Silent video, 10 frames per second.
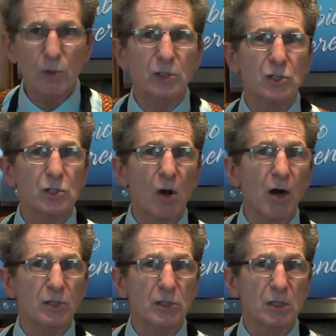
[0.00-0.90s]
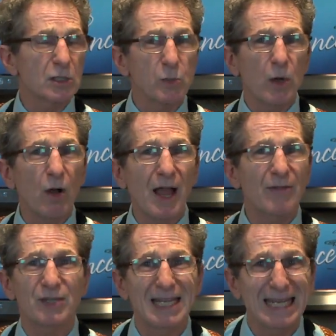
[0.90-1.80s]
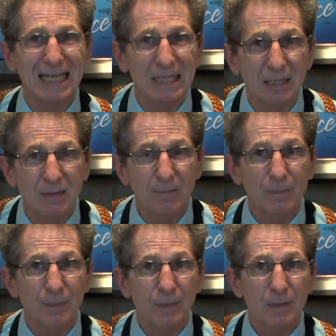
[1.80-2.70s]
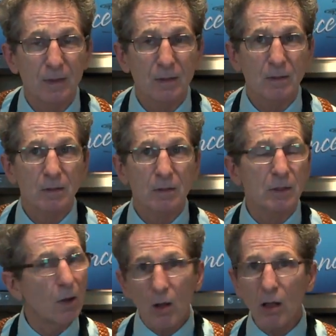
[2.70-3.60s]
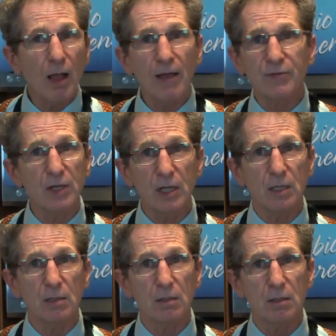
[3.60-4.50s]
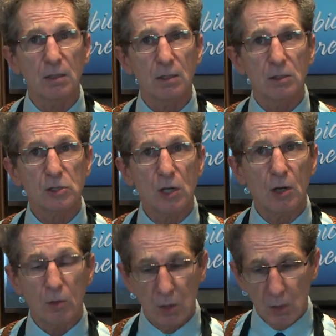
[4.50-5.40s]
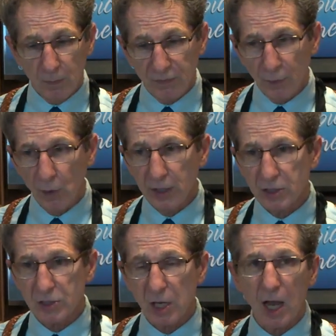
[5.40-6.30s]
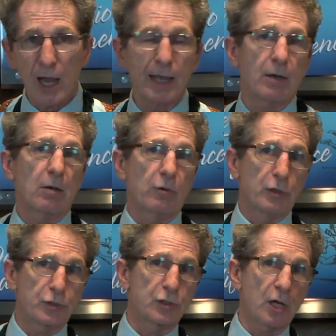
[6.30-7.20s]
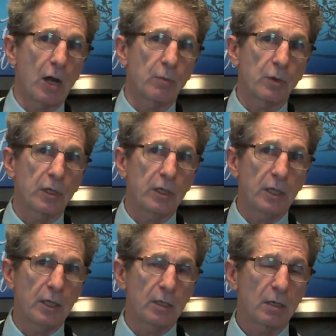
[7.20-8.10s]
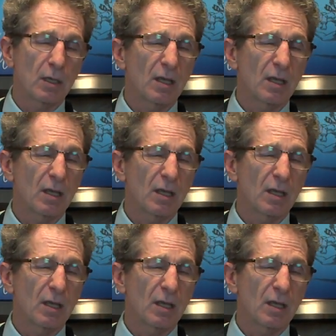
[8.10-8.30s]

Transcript: where it starts, because we all have to eat. You all have to eat. So before you decide, this is how I'm going to eat,